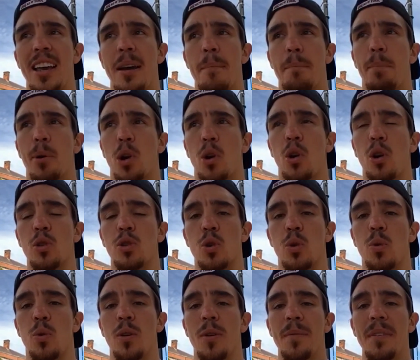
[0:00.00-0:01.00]
But also
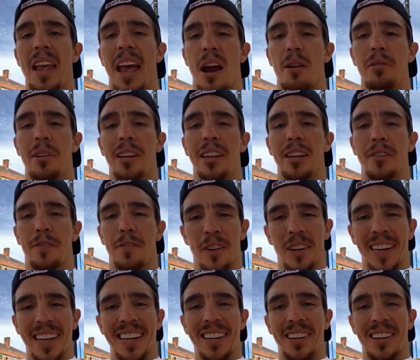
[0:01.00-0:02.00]
a really
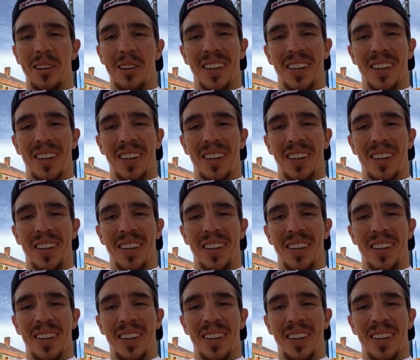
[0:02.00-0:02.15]
funny,